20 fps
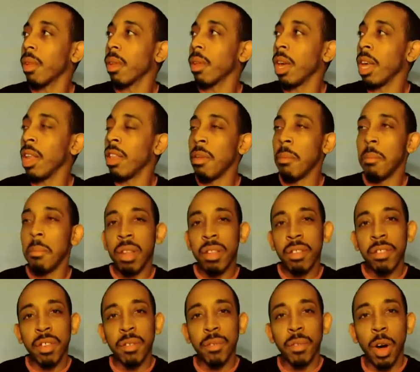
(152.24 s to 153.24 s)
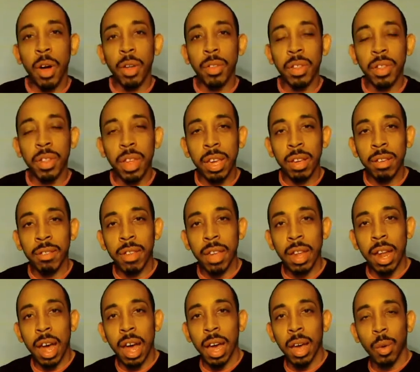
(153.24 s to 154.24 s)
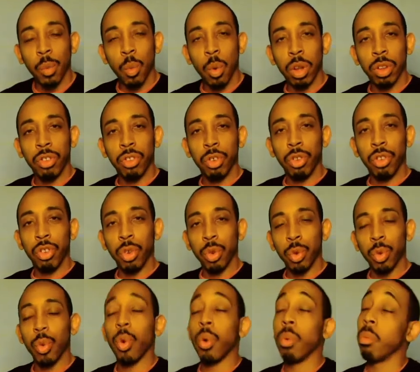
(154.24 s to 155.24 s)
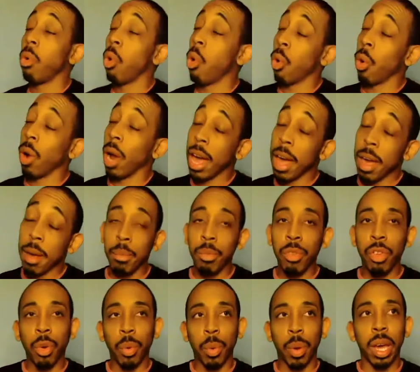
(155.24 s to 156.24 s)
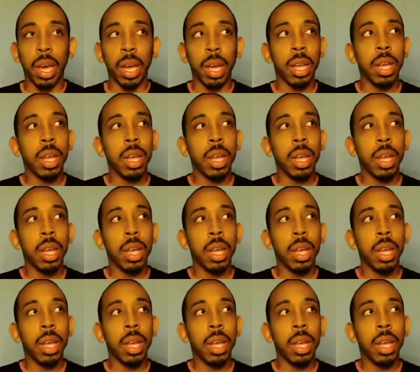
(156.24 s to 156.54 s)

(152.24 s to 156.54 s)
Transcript: in the midst of all the things that I want to do or am doing,